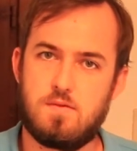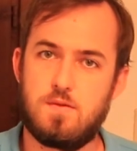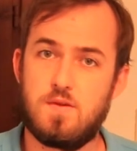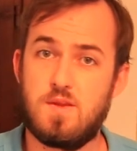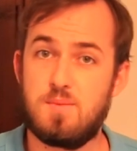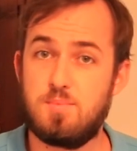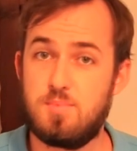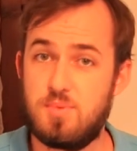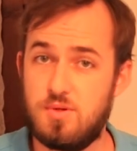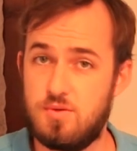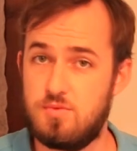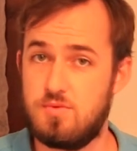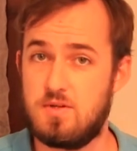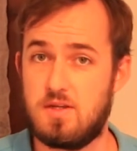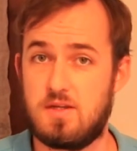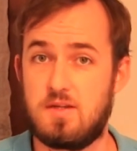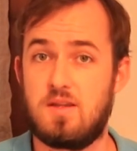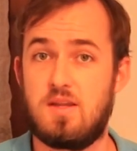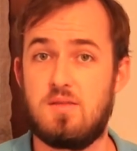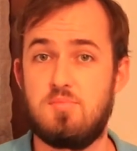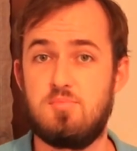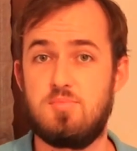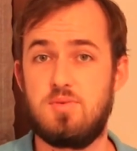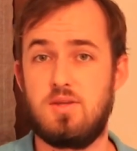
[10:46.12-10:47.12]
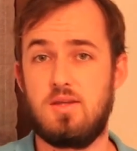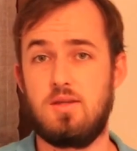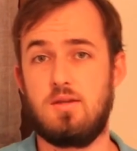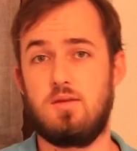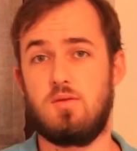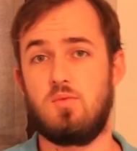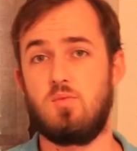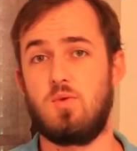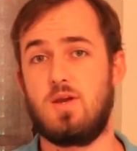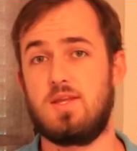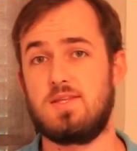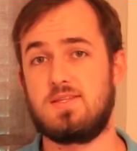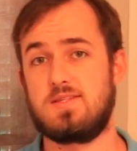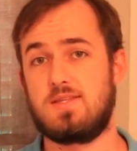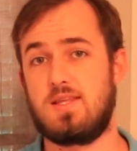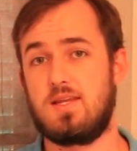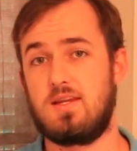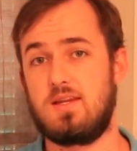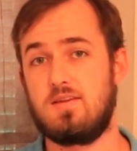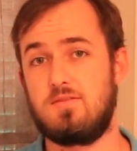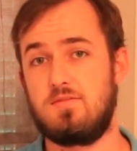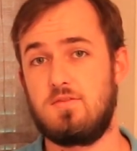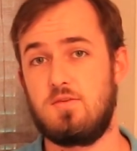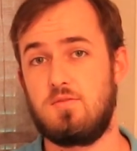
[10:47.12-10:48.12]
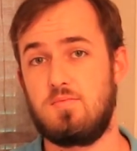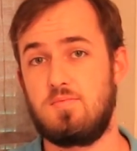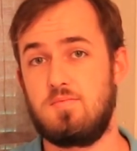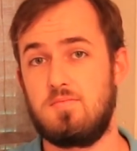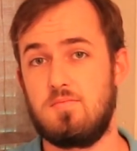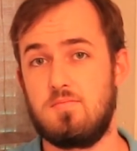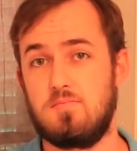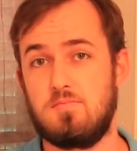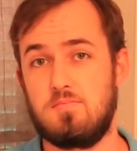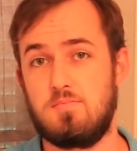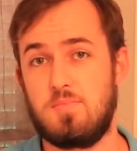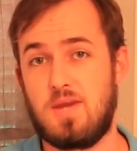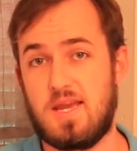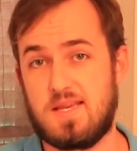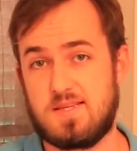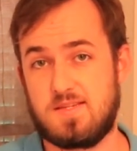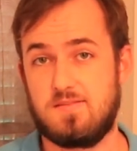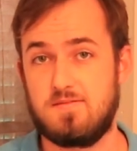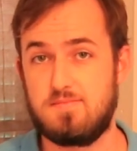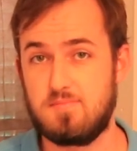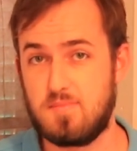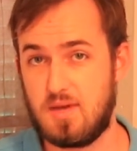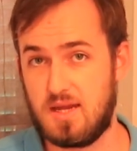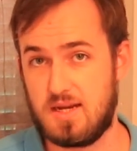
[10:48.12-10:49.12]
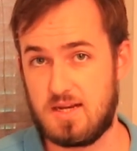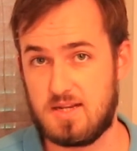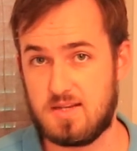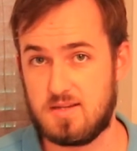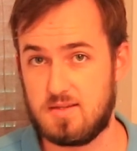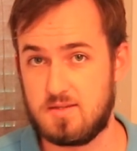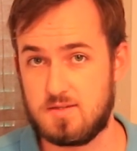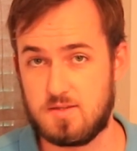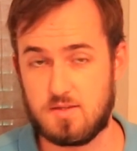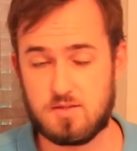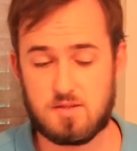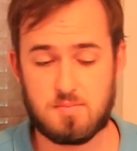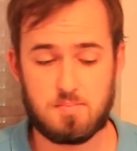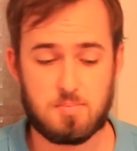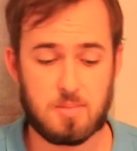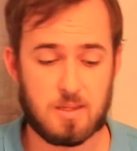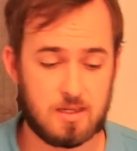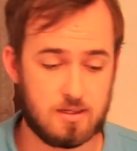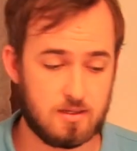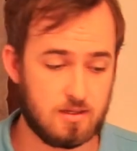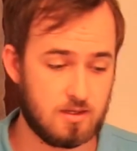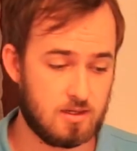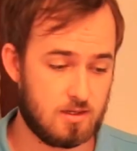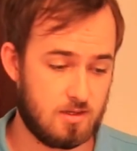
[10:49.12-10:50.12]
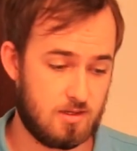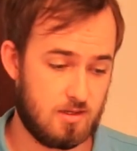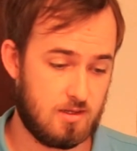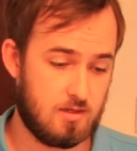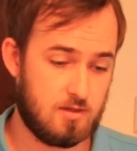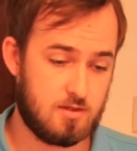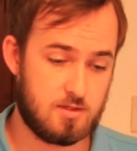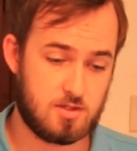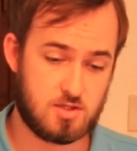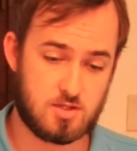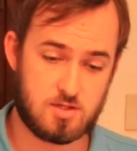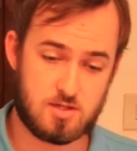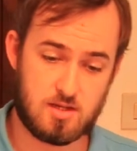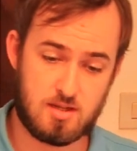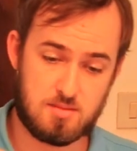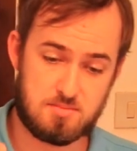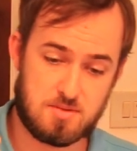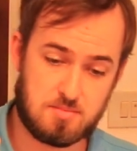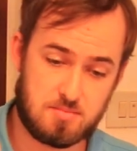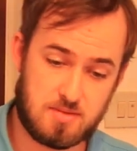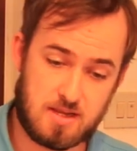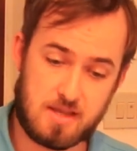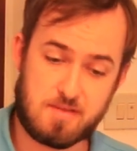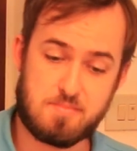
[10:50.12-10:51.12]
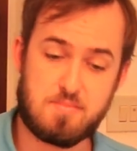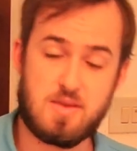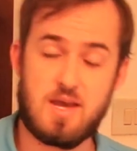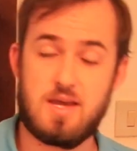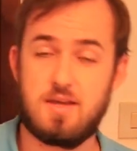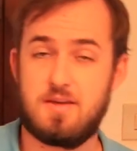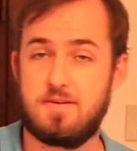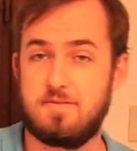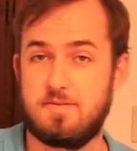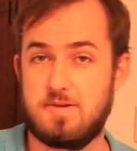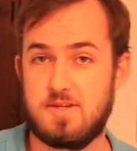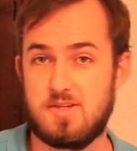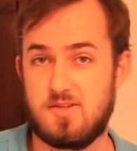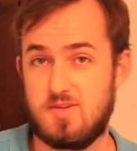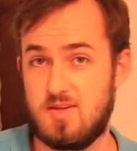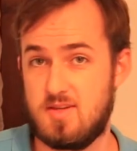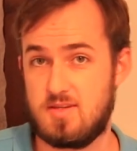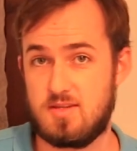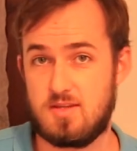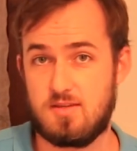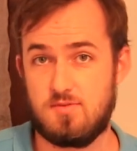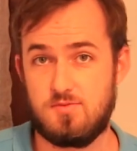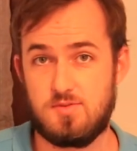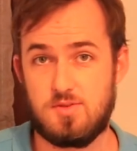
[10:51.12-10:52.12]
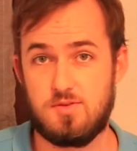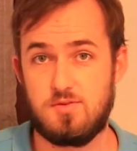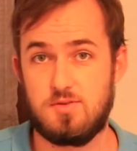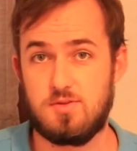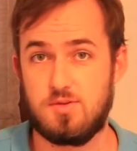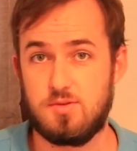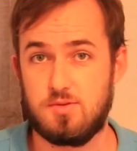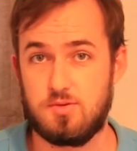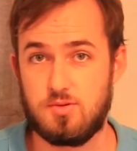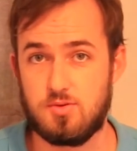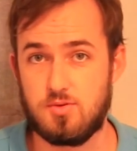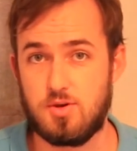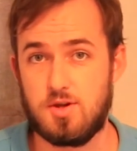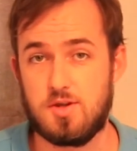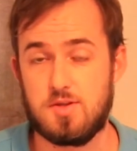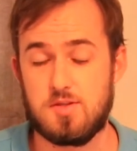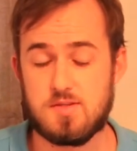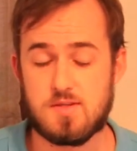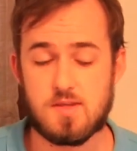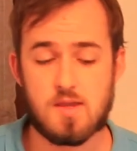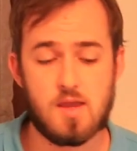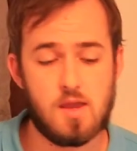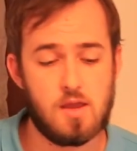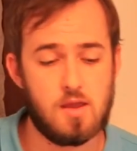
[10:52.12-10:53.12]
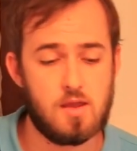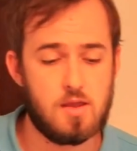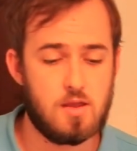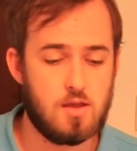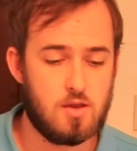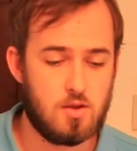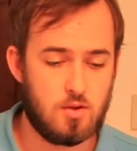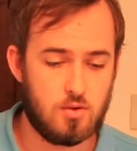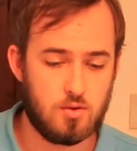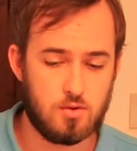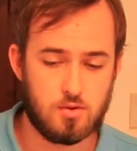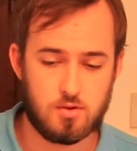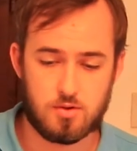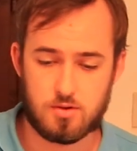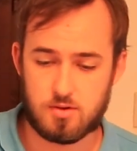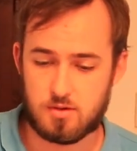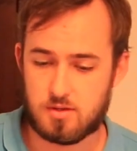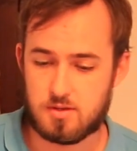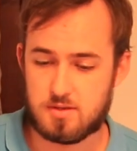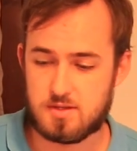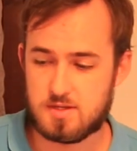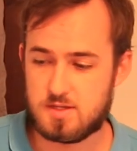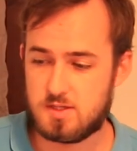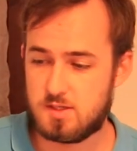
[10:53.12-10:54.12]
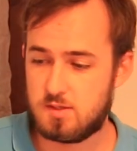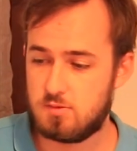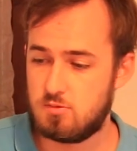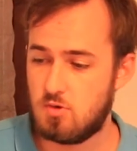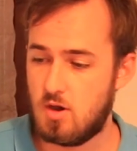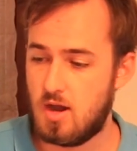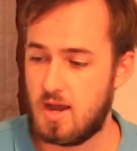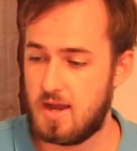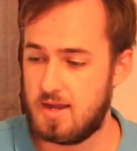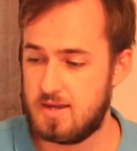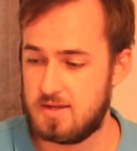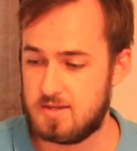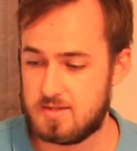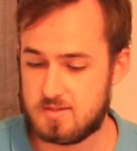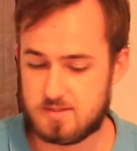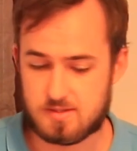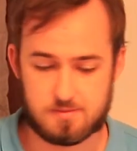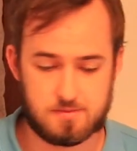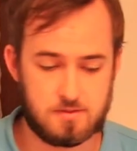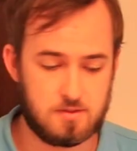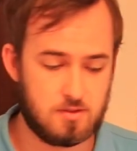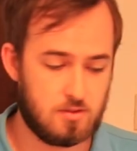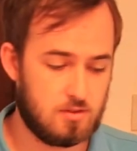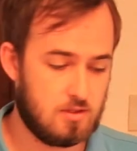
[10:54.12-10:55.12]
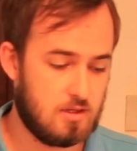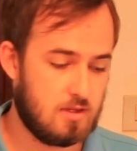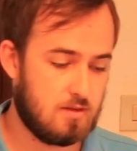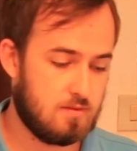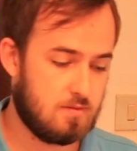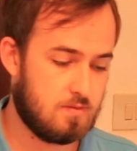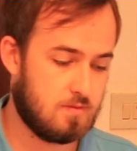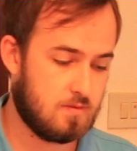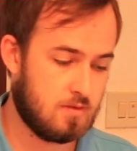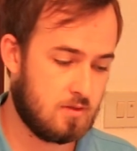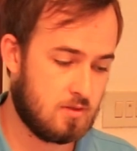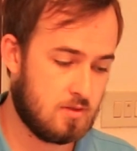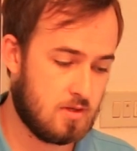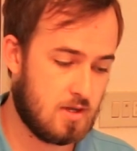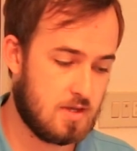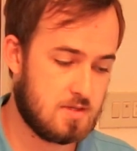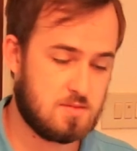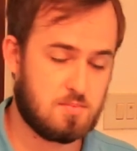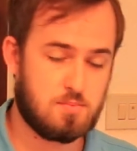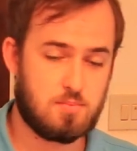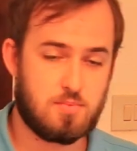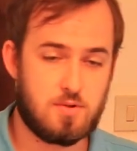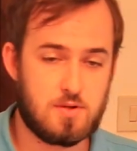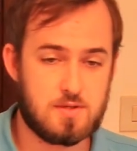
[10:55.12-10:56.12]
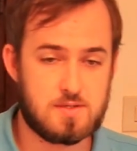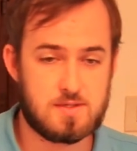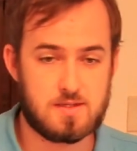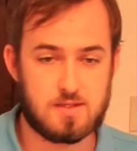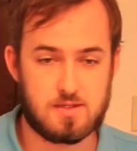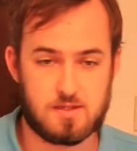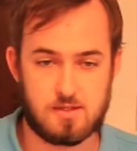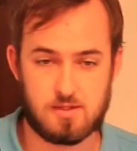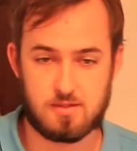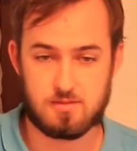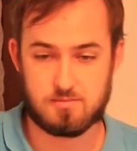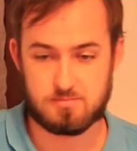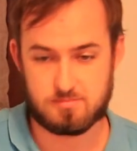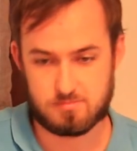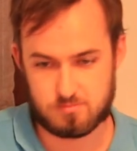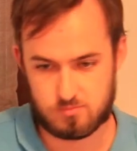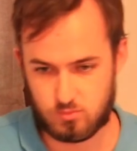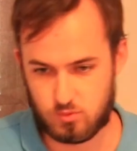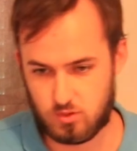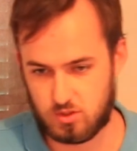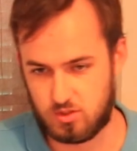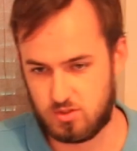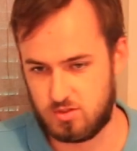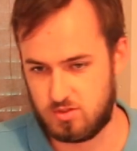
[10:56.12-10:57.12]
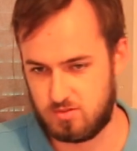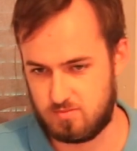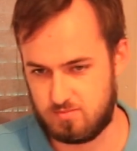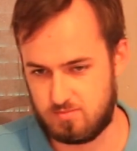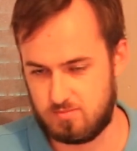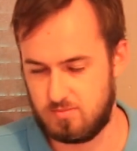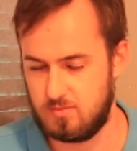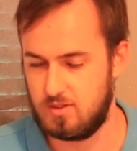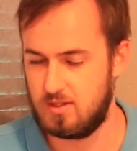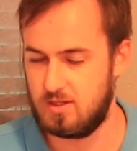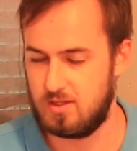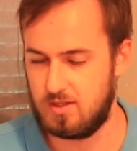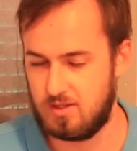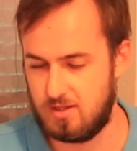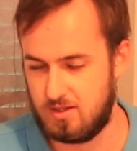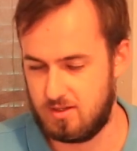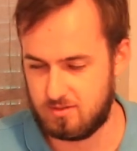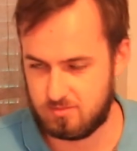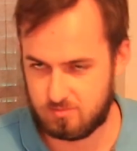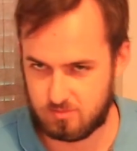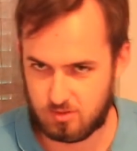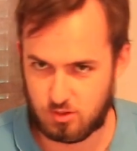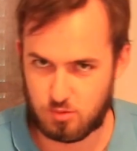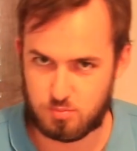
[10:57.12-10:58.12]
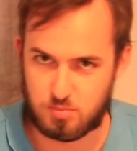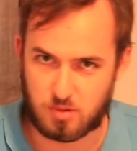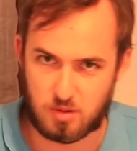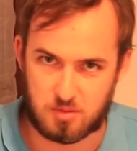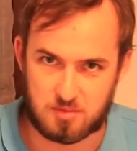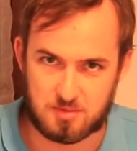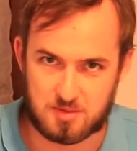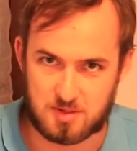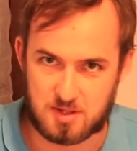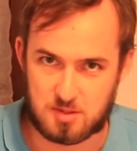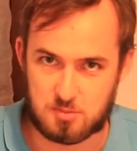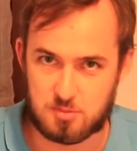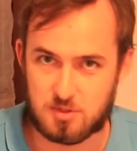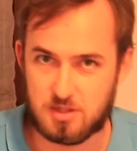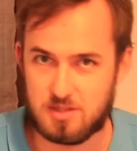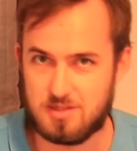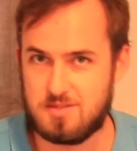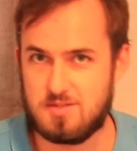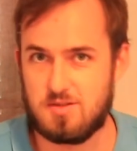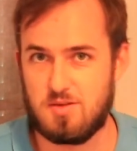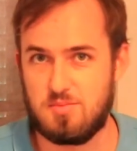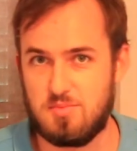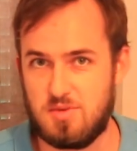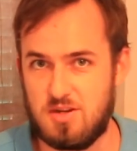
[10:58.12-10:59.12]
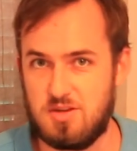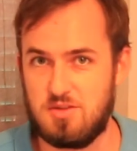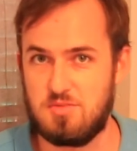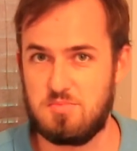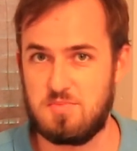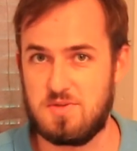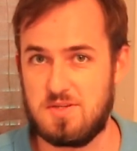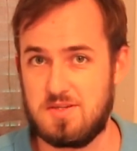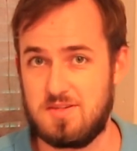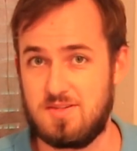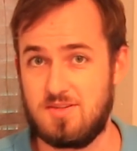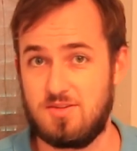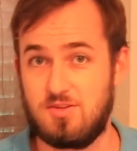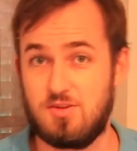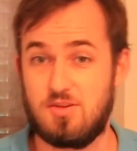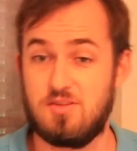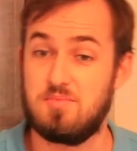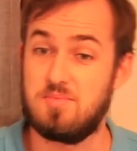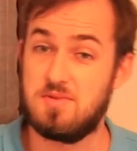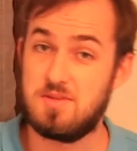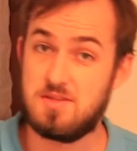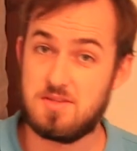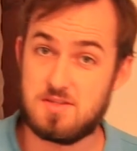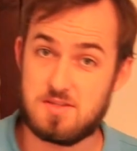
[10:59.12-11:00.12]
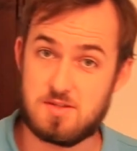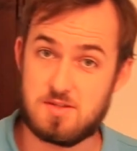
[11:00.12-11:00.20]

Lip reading: for the builder can be ones that give you passive money. So the peddler, each time the black market resets, gives you 2 coins. Or the squires, if you don't have guys in prison, which you probably will, so it might not be so good, but the